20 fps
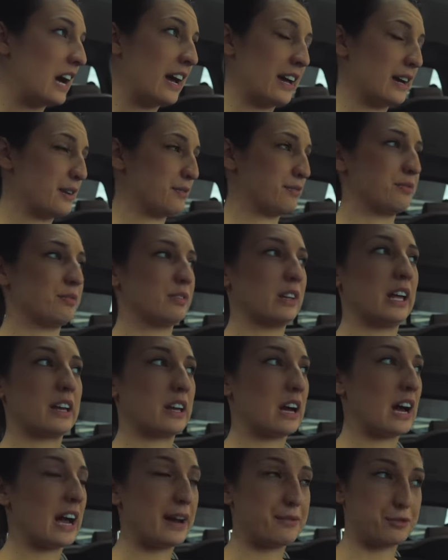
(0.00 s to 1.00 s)
I
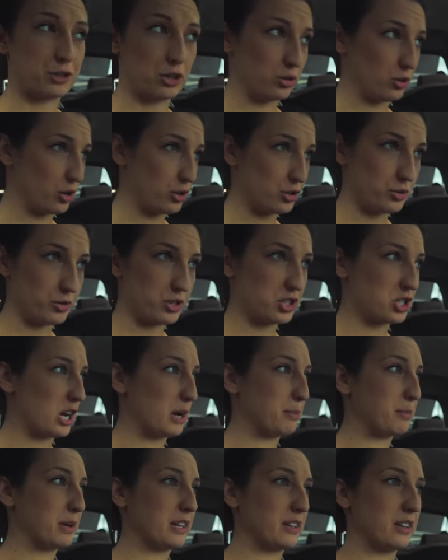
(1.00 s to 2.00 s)
have to go grocery
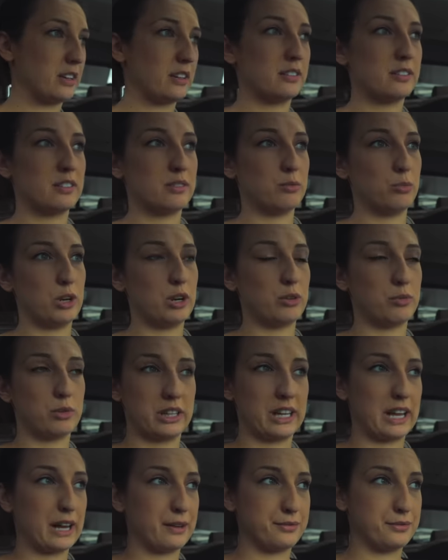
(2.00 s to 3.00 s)
shopping. We don't
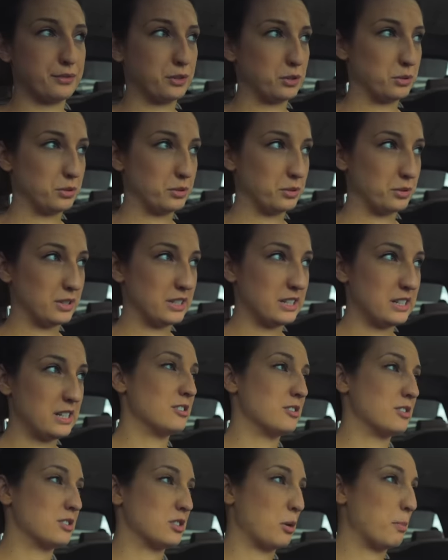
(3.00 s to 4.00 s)
really have food.
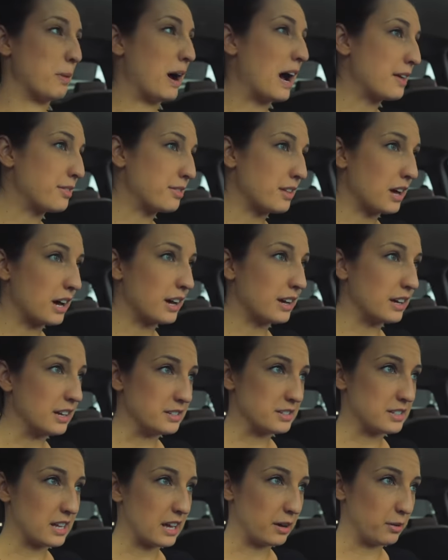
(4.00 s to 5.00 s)
So my thought
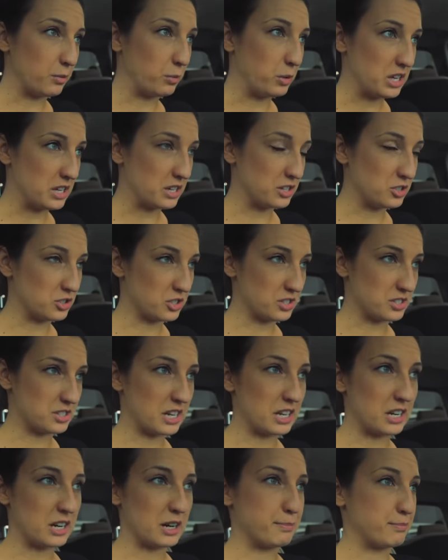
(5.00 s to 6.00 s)
is that we could just
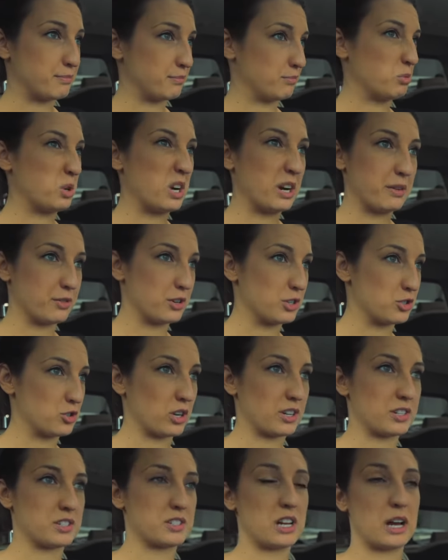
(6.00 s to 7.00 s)
hit up whatever
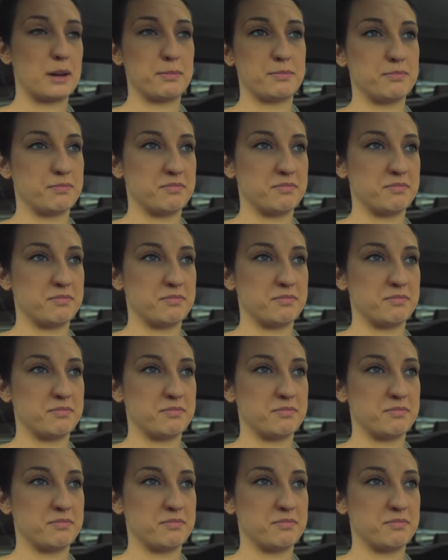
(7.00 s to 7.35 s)
truck stop